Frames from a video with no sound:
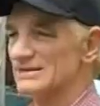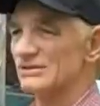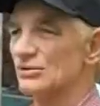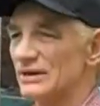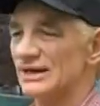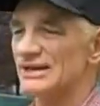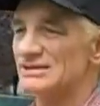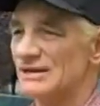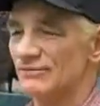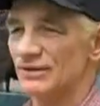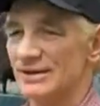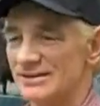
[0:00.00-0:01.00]
said, okay, that's
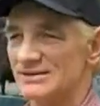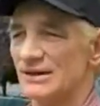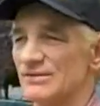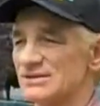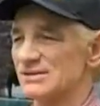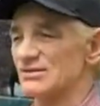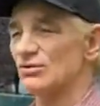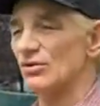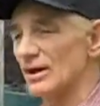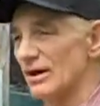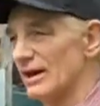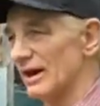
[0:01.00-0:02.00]
enough, kid, that's enough. I said,
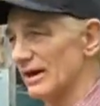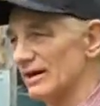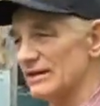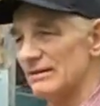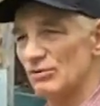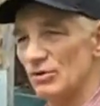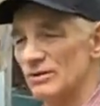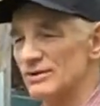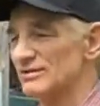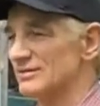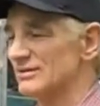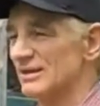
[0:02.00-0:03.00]
no, I got to keep going. He
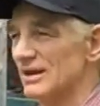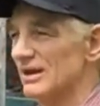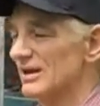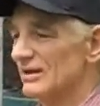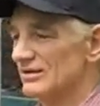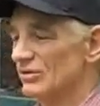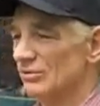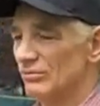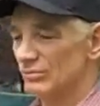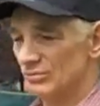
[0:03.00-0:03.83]
says, no,